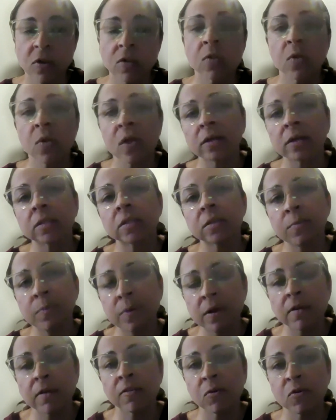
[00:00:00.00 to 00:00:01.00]
And so that's the
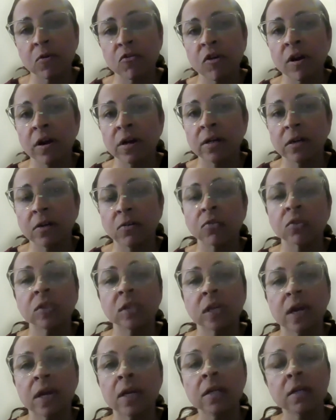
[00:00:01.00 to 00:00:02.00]
piece we're trying to
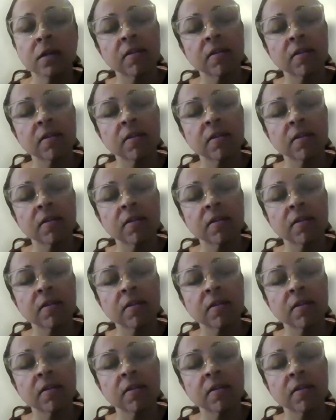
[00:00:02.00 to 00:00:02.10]
understand.